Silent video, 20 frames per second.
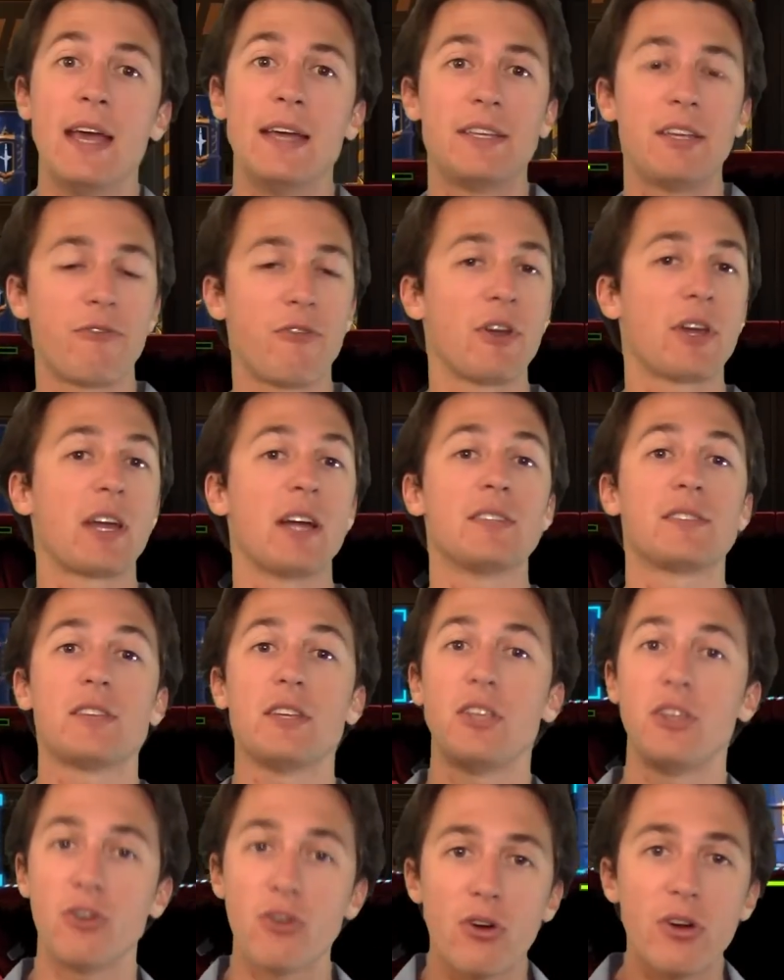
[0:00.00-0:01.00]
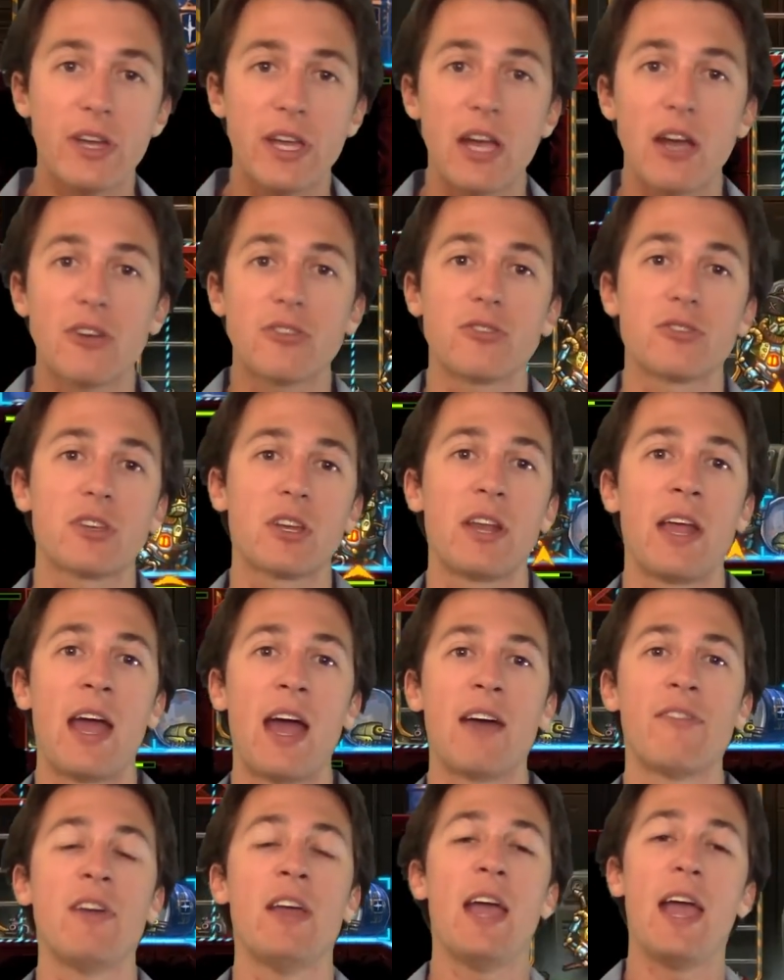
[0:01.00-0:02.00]
different guns that your characters can
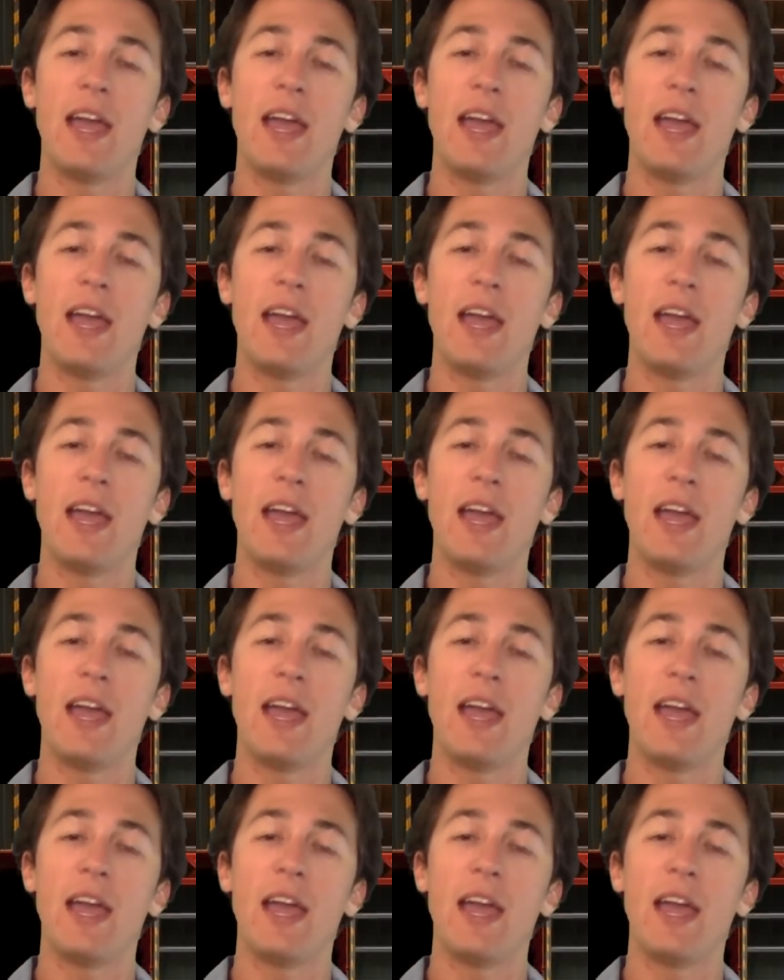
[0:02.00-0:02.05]
have,